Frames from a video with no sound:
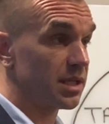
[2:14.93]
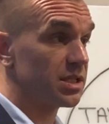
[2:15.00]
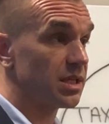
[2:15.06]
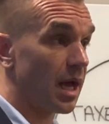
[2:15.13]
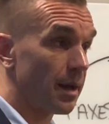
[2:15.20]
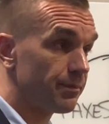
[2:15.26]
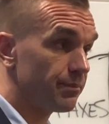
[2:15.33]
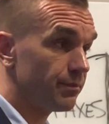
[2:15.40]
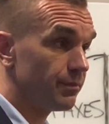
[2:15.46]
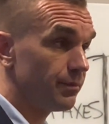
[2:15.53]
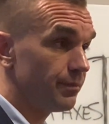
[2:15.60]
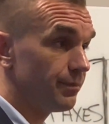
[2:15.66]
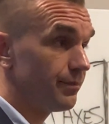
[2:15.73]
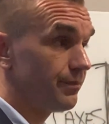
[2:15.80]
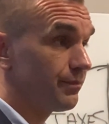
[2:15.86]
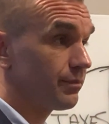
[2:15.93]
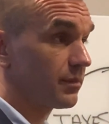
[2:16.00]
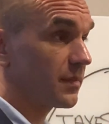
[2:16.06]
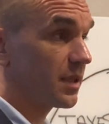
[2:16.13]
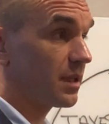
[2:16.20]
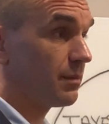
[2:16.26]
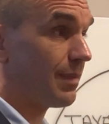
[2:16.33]
stop
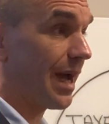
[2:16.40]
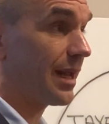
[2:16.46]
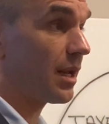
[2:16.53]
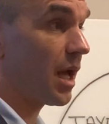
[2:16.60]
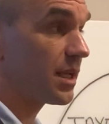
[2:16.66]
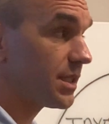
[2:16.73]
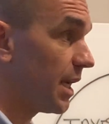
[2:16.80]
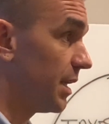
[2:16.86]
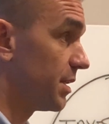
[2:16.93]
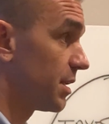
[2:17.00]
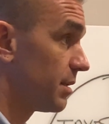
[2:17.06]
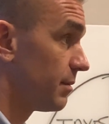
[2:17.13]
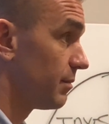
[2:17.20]
buying lattes.